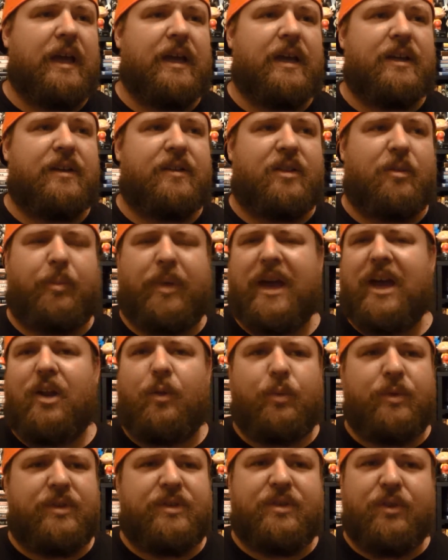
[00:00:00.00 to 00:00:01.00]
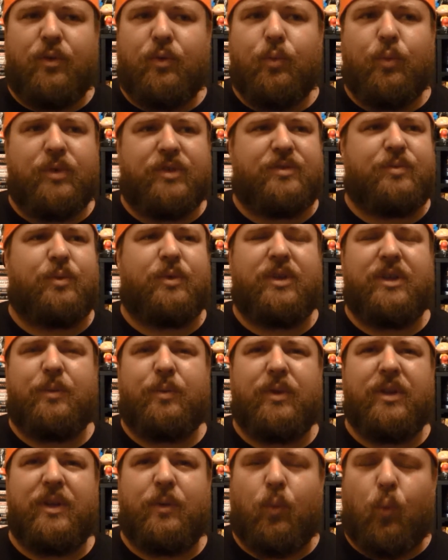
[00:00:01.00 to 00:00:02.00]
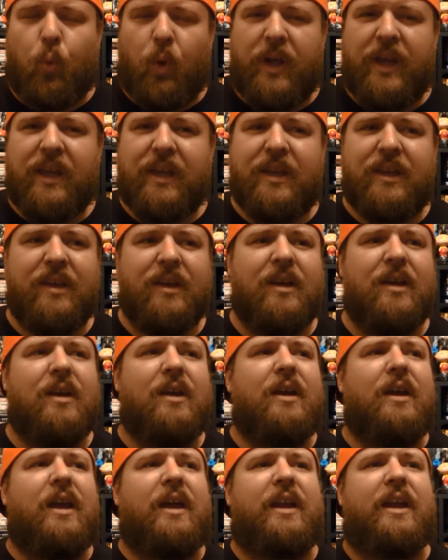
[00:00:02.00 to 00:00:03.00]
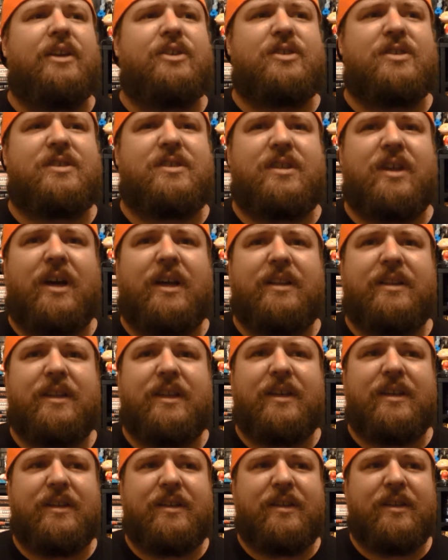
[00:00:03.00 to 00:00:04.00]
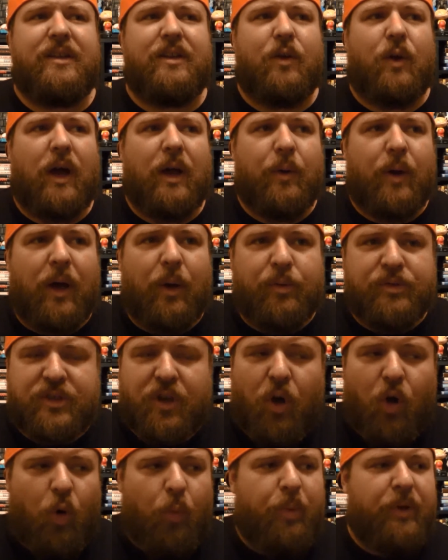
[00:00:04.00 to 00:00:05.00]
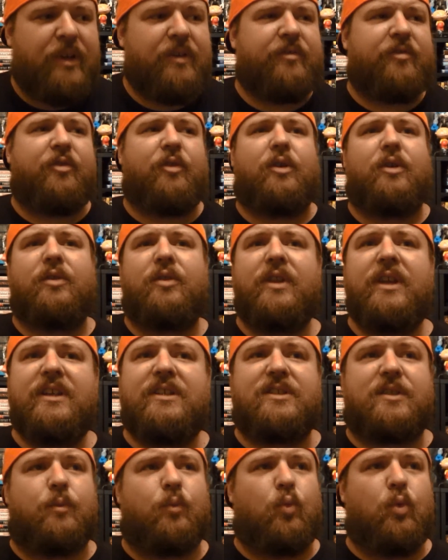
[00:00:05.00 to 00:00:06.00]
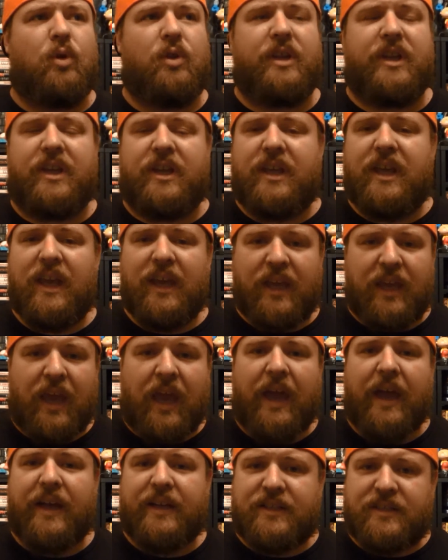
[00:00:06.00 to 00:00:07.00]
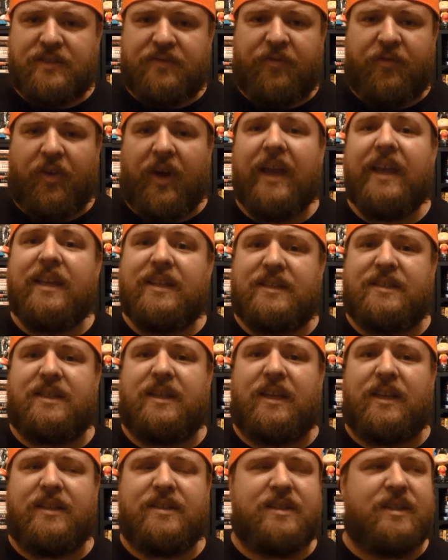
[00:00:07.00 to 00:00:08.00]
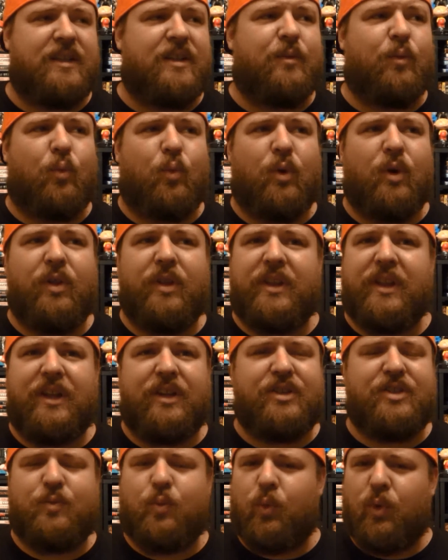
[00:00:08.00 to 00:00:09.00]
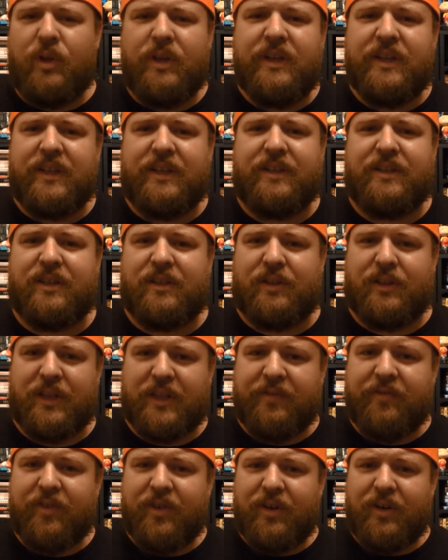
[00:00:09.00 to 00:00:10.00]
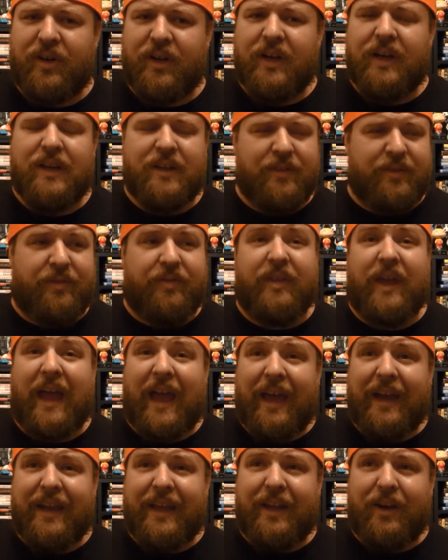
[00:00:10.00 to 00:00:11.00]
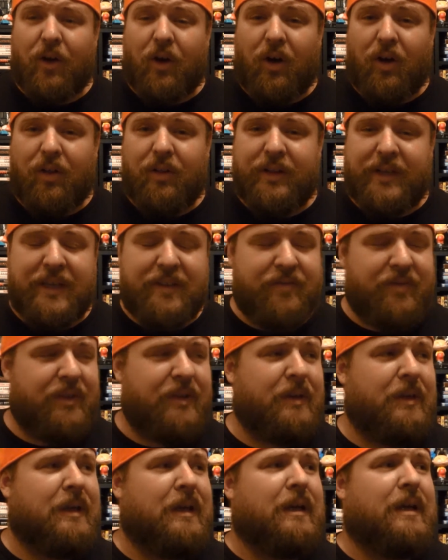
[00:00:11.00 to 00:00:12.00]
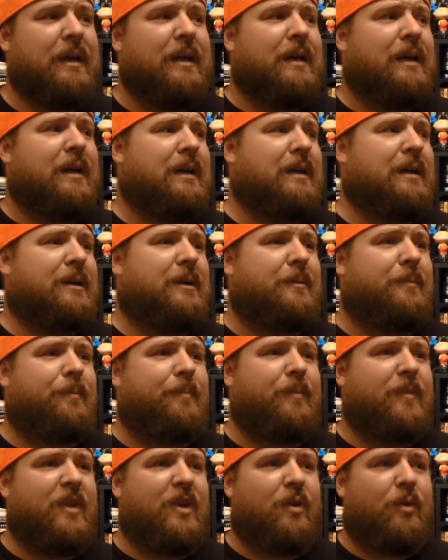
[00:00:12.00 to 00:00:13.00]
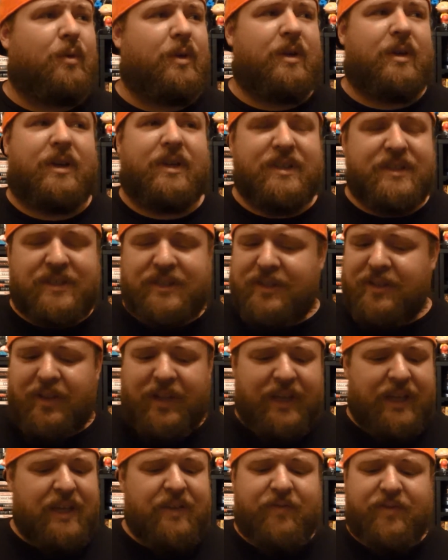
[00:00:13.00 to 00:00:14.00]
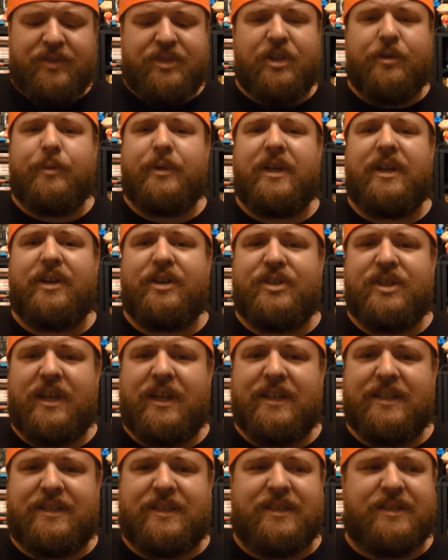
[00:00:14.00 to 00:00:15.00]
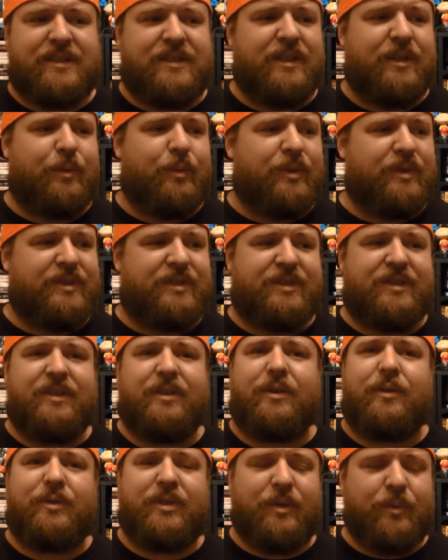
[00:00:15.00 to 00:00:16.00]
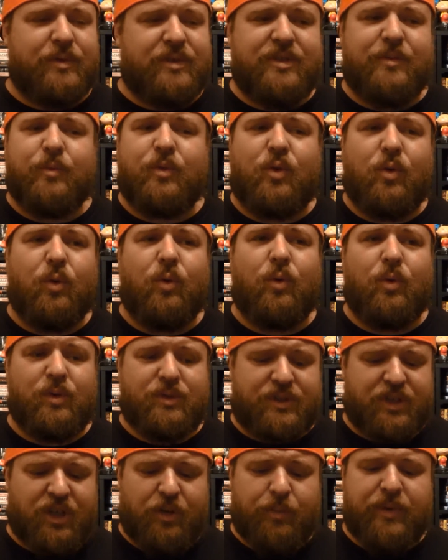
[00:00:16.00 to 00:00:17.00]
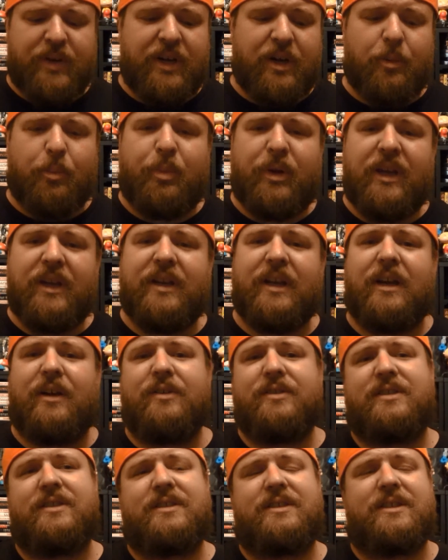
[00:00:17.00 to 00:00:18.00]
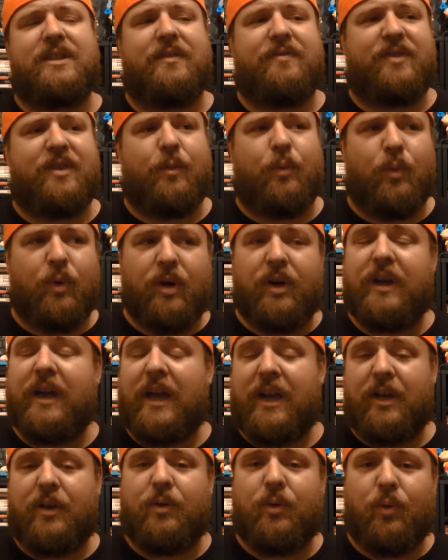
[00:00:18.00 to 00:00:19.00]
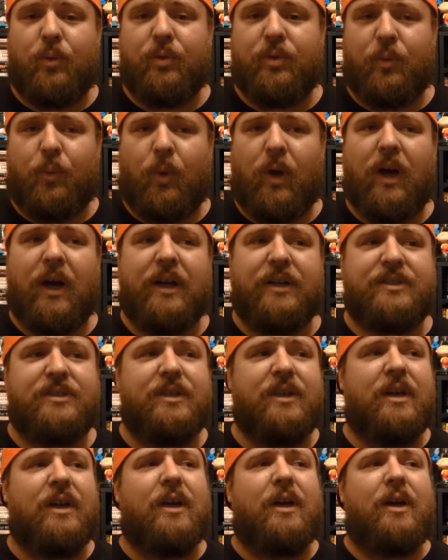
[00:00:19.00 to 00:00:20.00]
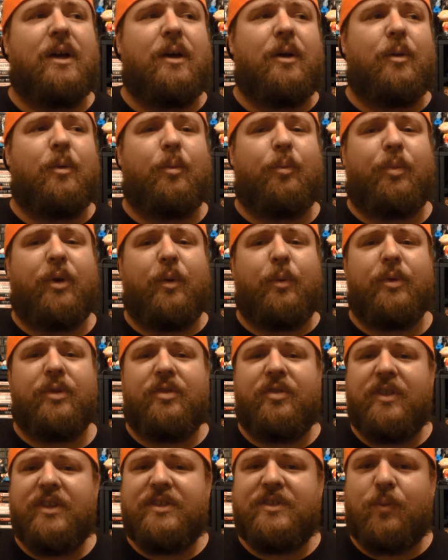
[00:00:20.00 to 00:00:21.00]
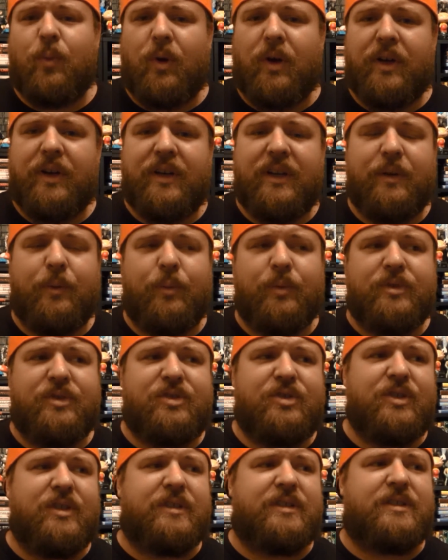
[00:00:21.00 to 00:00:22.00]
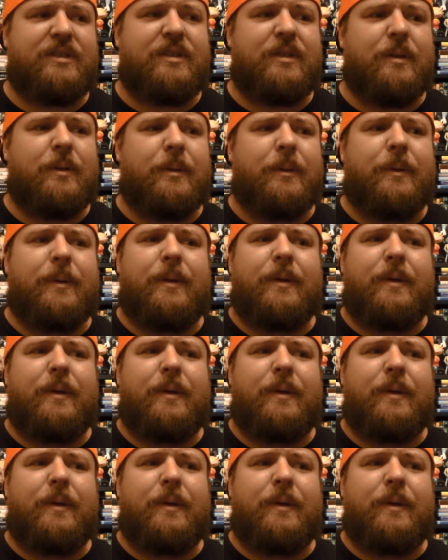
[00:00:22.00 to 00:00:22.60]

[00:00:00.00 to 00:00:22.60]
And the battle with Doom was really, really weak and I just thought that you know I, I, was hoping for at least some really kick-ass fight scenes, and it really they just really didn't deliver that at all. Even um, you know because like even Terminator Genisys, there was you know there was some cool Terminator beatdowns and stuff that were kind of cool to watch, but with this one it was just.